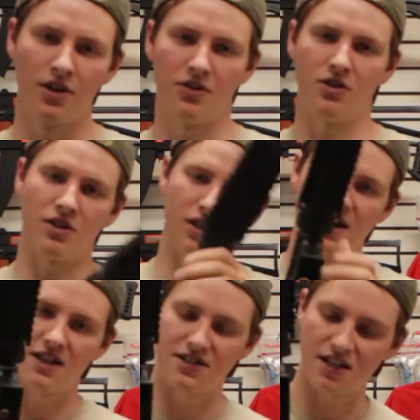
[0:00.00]
So you can
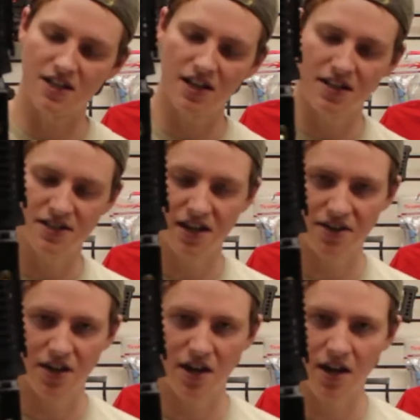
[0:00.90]
kind of see
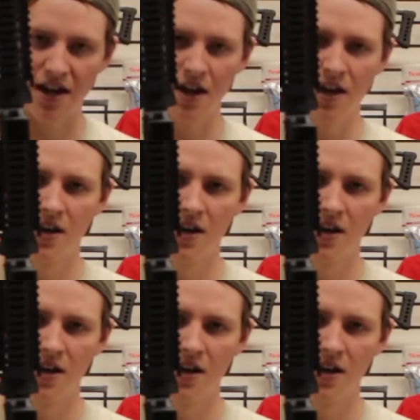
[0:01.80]
inside the